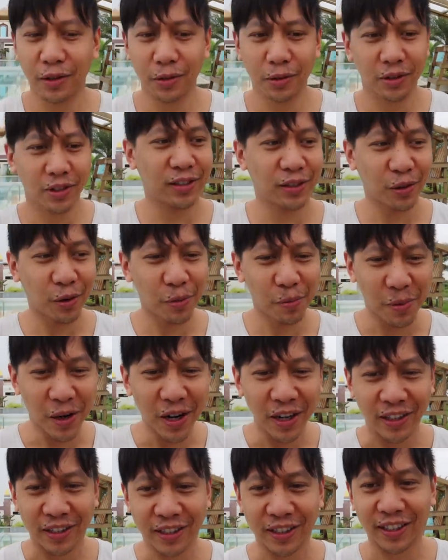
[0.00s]
out so
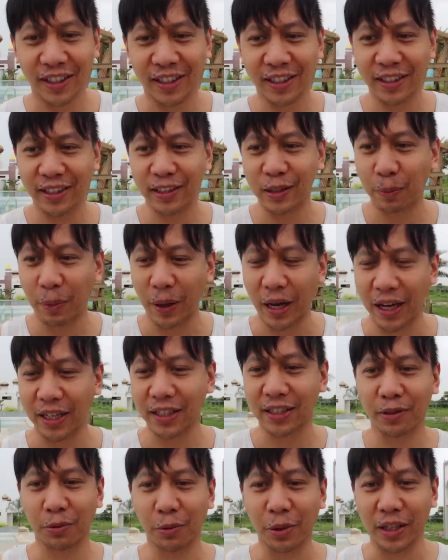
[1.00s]
much in these
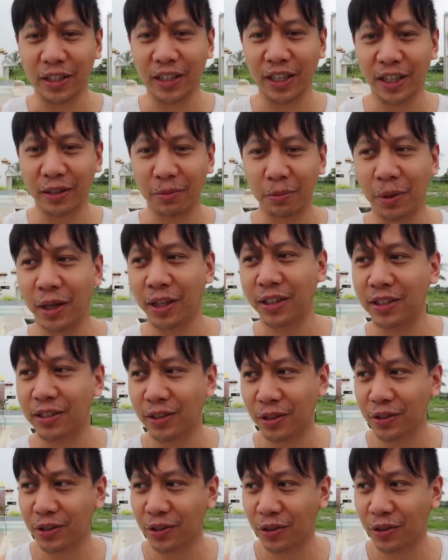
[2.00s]
past, what, eight months or